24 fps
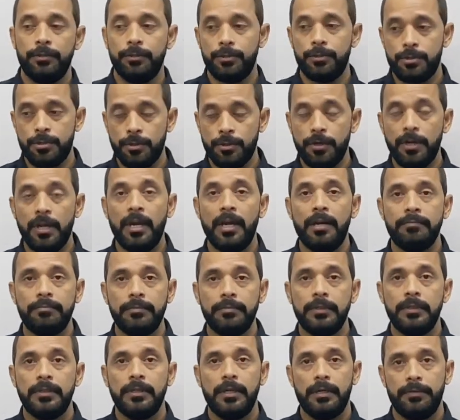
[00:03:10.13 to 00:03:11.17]
you should
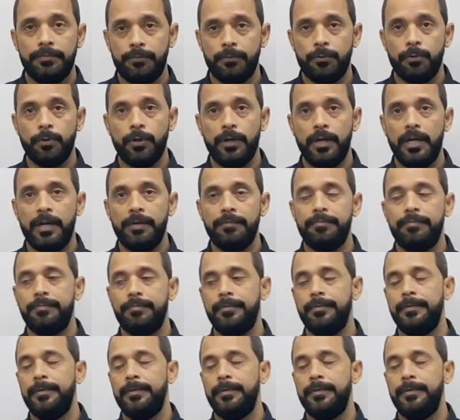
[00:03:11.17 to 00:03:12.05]
have a photograph,